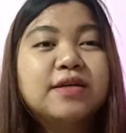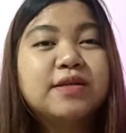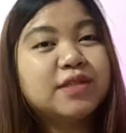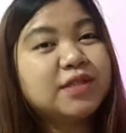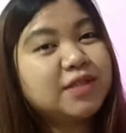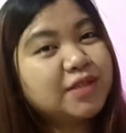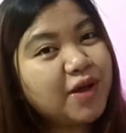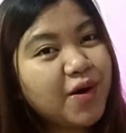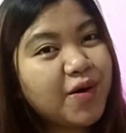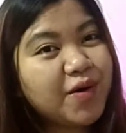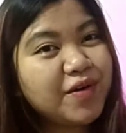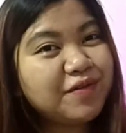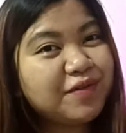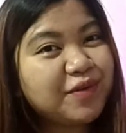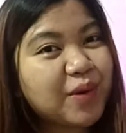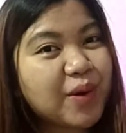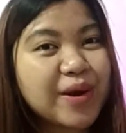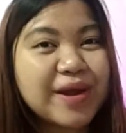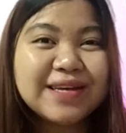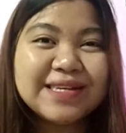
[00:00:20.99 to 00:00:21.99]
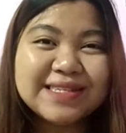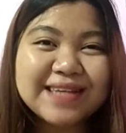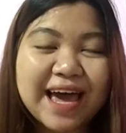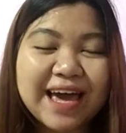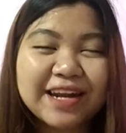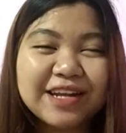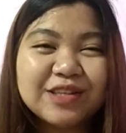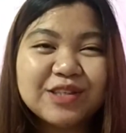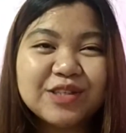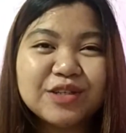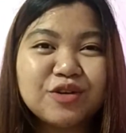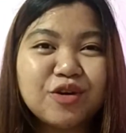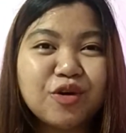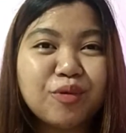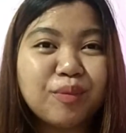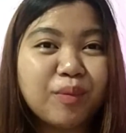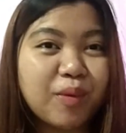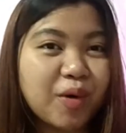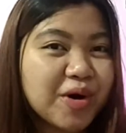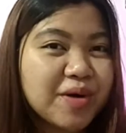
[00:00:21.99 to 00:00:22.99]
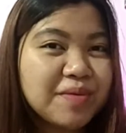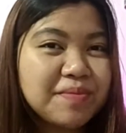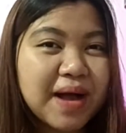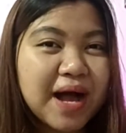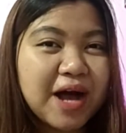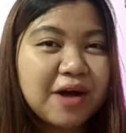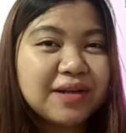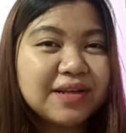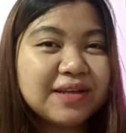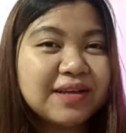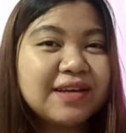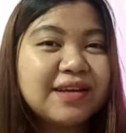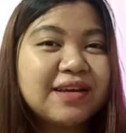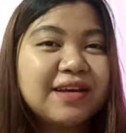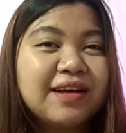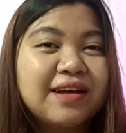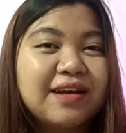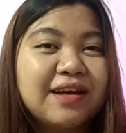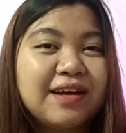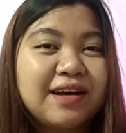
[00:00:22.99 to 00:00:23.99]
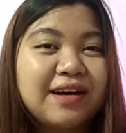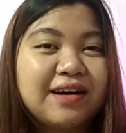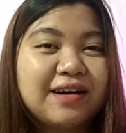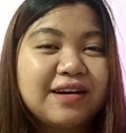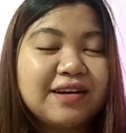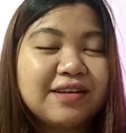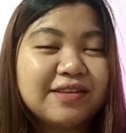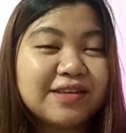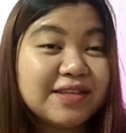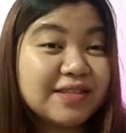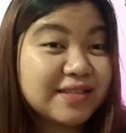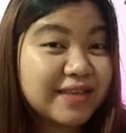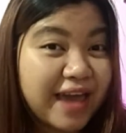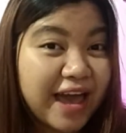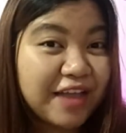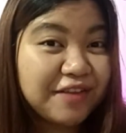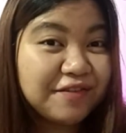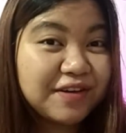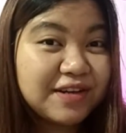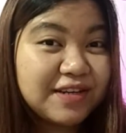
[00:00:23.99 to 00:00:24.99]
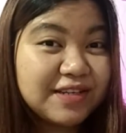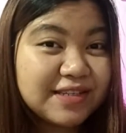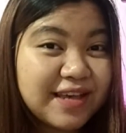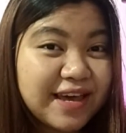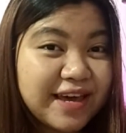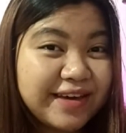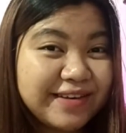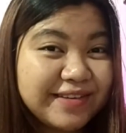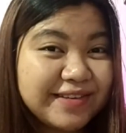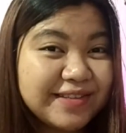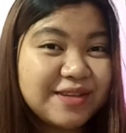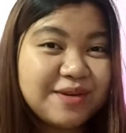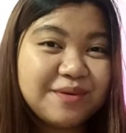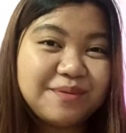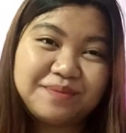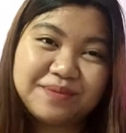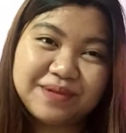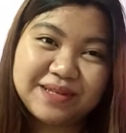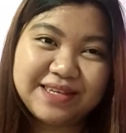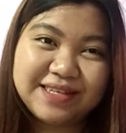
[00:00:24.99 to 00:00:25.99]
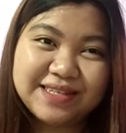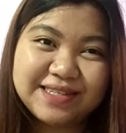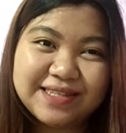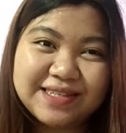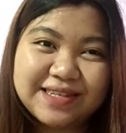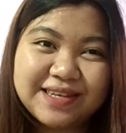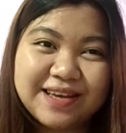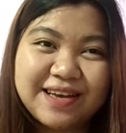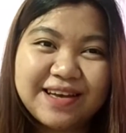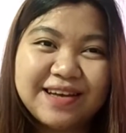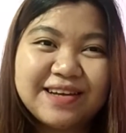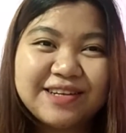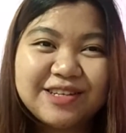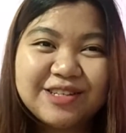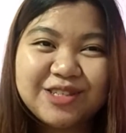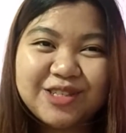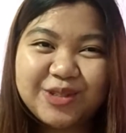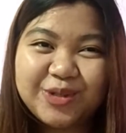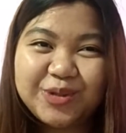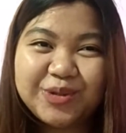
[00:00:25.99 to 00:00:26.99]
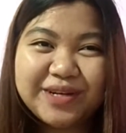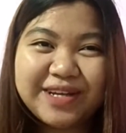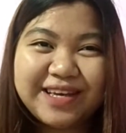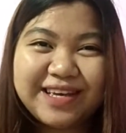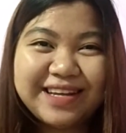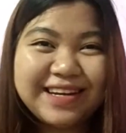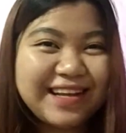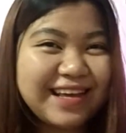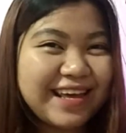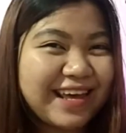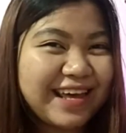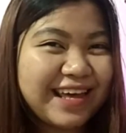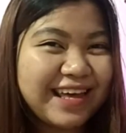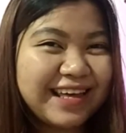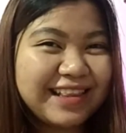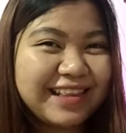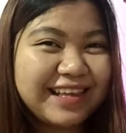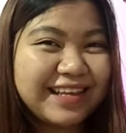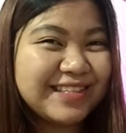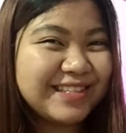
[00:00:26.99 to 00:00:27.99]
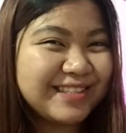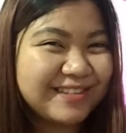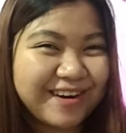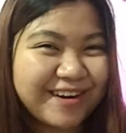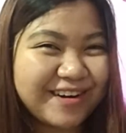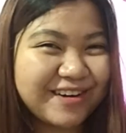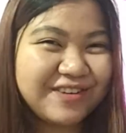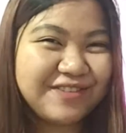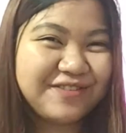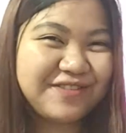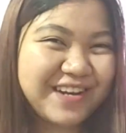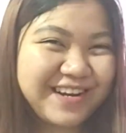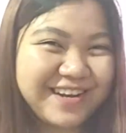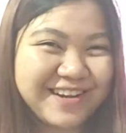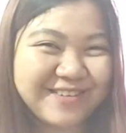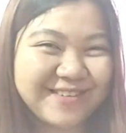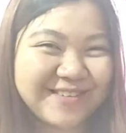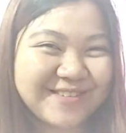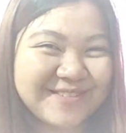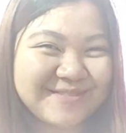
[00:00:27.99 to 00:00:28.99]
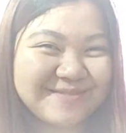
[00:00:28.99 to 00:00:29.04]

So if you're excited to know more about these Canva designs, please tune in and let's start the video.